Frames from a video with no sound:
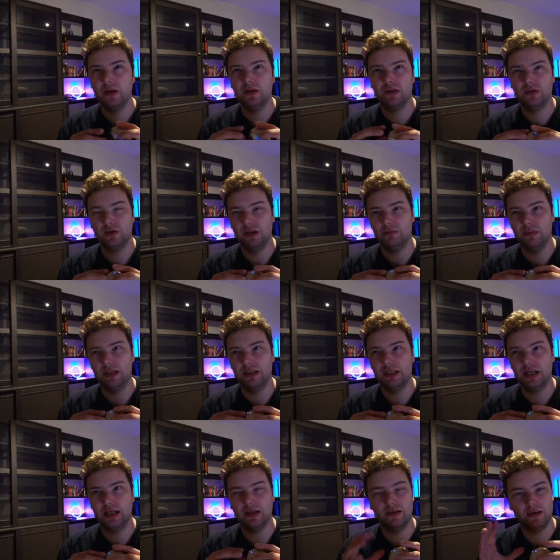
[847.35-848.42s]
So that means
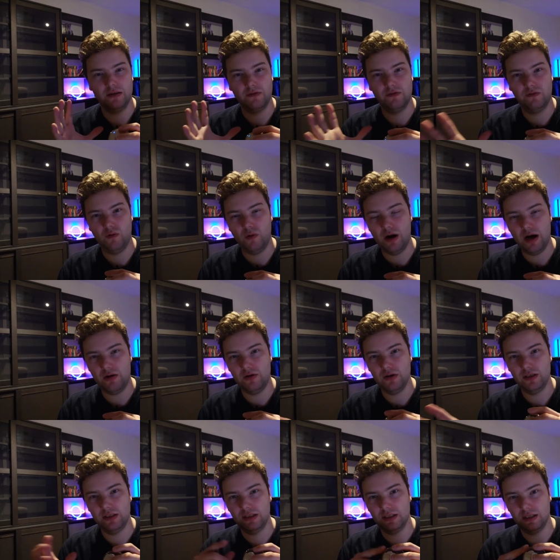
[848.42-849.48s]
like uh, four
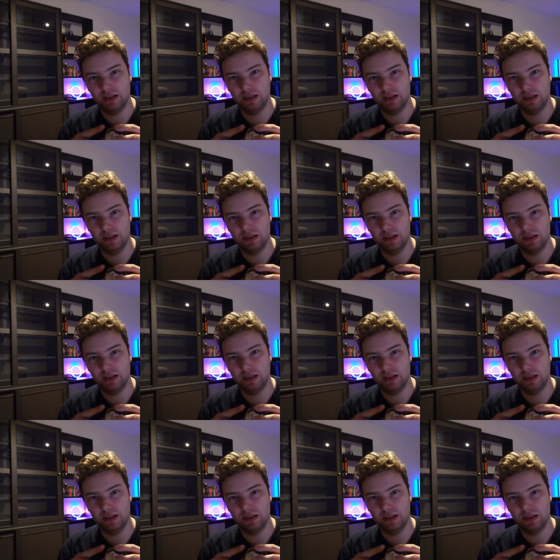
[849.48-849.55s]
hours